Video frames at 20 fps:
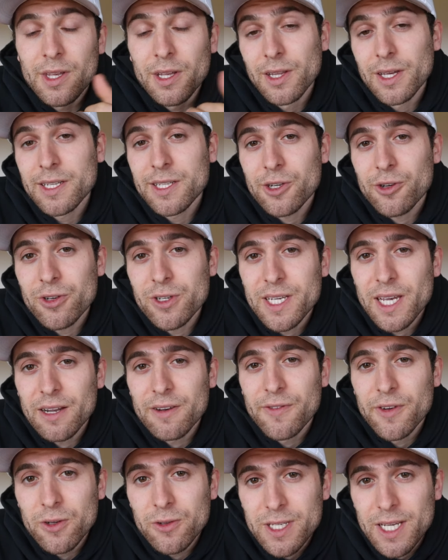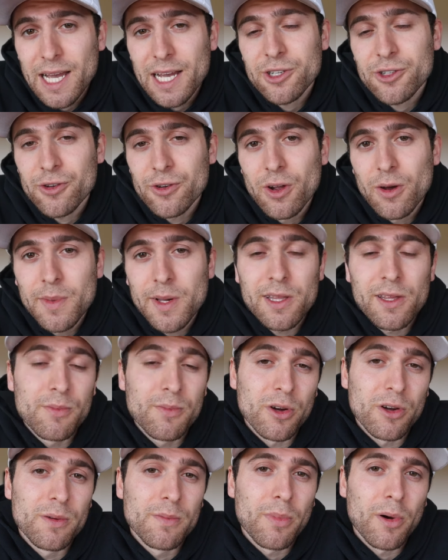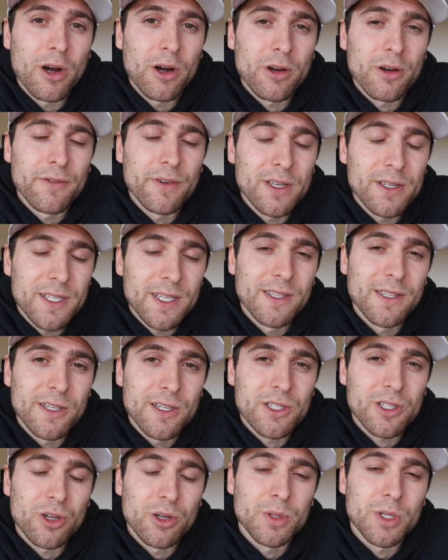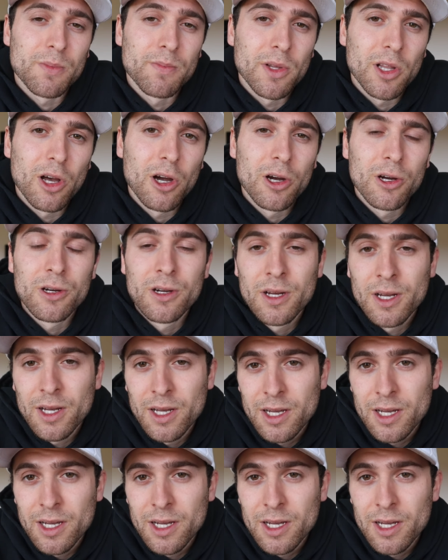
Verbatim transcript: The link to Chris Hadfield's astronomically brilliant biography is in the description below.